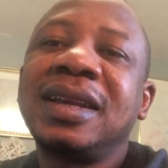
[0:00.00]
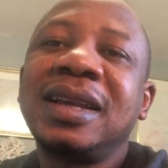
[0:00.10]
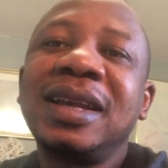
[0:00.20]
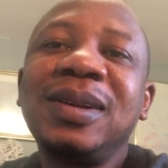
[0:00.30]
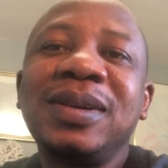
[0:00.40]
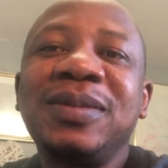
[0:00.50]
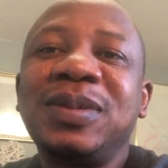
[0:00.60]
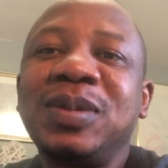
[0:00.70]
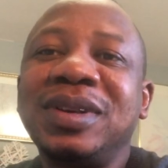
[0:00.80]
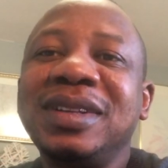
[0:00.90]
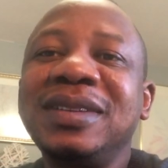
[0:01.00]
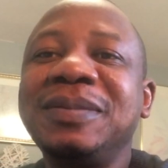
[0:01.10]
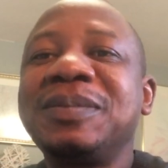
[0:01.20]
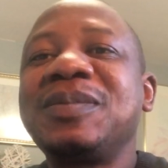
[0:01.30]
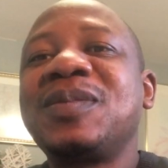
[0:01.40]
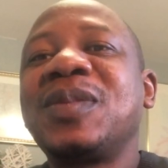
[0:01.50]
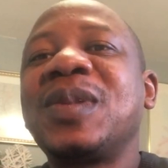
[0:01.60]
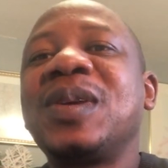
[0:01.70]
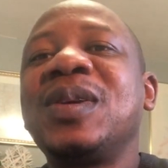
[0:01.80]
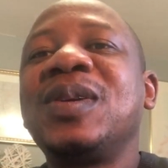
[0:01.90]
Hello, everyone.
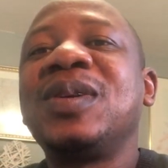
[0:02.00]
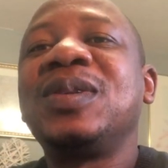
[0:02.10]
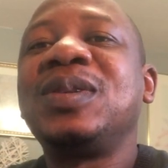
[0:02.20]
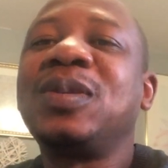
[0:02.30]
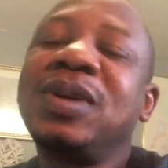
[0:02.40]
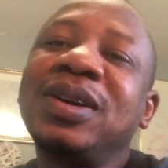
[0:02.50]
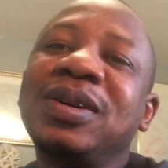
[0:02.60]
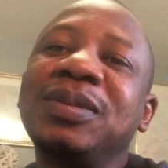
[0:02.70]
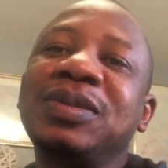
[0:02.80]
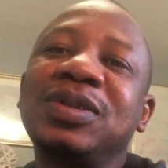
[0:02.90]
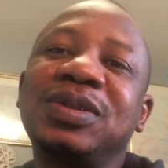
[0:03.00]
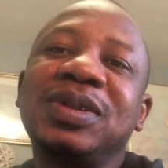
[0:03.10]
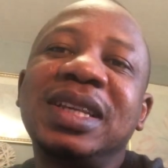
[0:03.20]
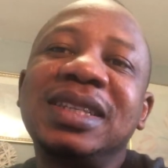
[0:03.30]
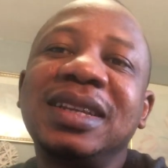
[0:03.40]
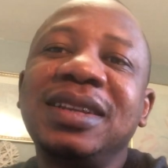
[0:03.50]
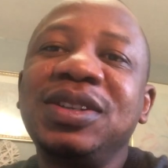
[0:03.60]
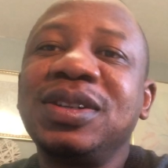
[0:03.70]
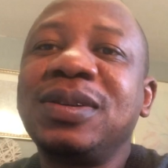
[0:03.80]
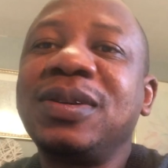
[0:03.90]
You're welcome to today's
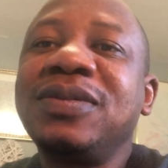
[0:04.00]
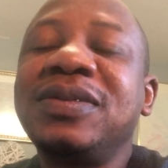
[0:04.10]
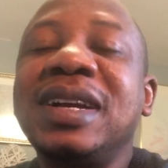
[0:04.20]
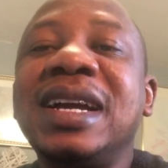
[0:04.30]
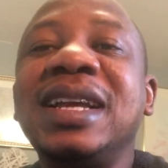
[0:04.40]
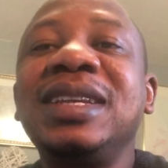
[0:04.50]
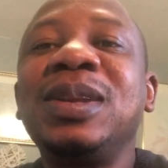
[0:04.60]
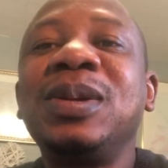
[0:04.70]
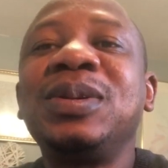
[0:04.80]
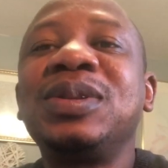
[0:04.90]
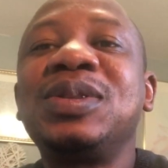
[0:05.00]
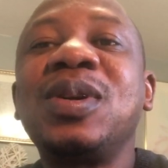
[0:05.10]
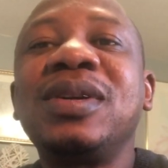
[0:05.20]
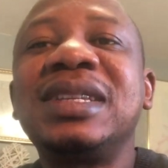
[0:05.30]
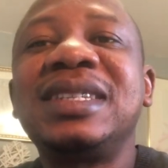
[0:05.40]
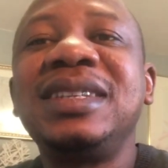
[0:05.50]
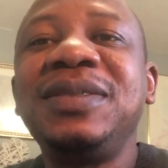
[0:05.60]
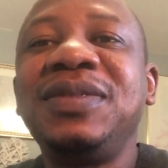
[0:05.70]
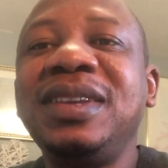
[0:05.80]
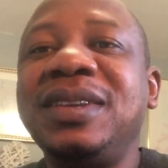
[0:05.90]
edition of Ayeloyin Talk
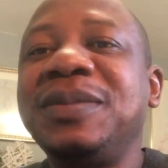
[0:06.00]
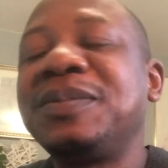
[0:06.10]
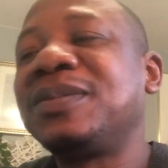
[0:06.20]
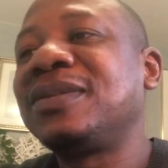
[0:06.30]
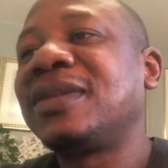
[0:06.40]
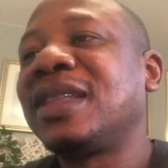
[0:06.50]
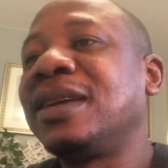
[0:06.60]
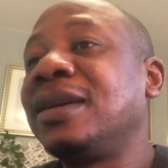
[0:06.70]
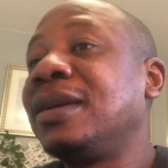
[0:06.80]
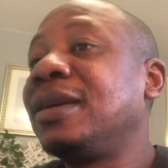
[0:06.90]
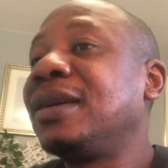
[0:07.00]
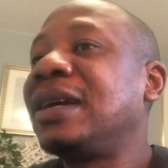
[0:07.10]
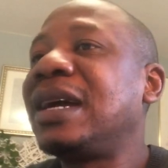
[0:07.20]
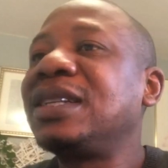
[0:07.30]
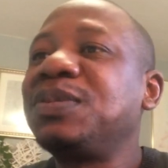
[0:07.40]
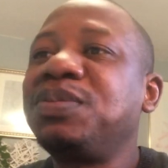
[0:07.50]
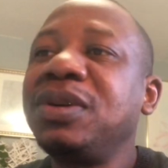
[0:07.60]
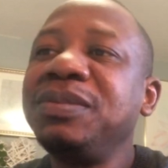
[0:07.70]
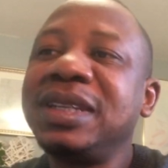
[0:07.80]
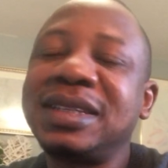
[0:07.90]
TV. As
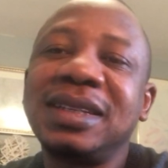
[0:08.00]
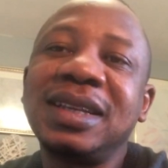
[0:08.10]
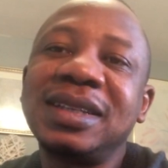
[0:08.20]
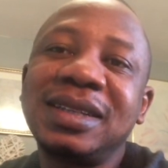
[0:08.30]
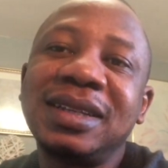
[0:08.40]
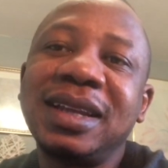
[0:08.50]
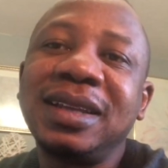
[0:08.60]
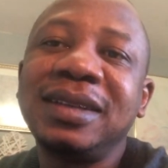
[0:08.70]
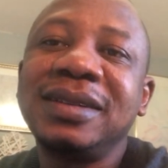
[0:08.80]
promised yesterday,